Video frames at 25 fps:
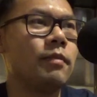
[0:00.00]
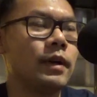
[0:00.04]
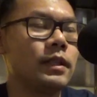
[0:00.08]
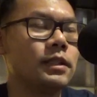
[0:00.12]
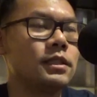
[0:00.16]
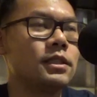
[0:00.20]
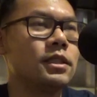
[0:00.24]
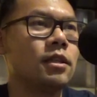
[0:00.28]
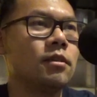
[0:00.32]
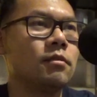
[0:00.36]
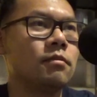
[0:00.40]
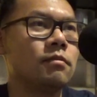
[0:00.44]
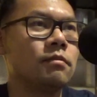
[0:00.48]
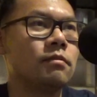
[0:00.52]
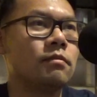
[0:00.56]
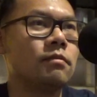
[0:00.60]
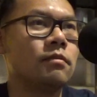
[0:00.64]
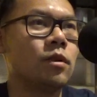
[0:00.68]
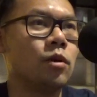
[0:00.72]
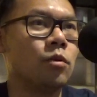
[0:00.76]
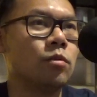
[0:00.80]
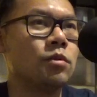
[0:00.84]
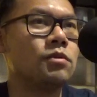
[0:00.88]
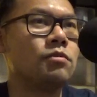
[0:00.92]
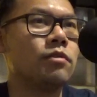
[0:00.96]
met some
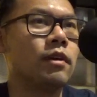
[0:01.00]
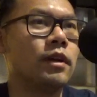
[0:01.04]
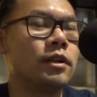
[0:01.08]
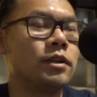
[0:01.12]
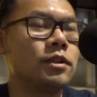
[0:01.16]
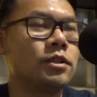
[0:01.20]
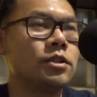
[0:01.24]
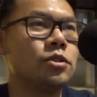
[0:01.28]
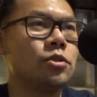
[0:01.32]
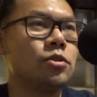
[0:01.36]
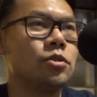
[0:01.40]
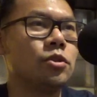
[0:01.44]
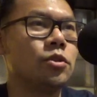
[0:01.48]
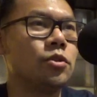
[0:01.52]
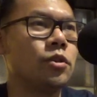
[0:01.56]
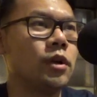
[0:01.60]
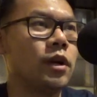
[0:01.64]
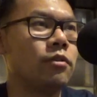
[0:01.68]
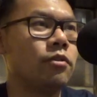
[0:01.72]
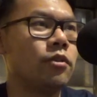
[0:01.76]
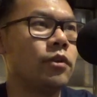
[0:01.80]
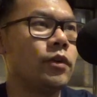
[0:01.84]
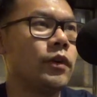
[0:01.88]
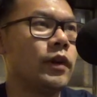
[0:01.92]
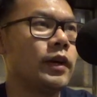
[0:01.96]
almost veterans who do
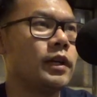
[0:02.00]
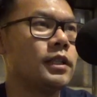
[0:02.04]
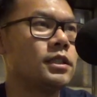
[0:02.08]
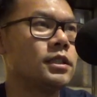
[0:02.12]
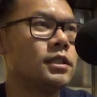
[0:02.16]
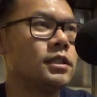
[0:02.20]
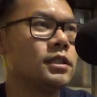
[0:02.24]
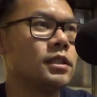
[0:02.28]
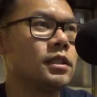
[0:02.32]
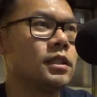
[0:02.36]
have regrets.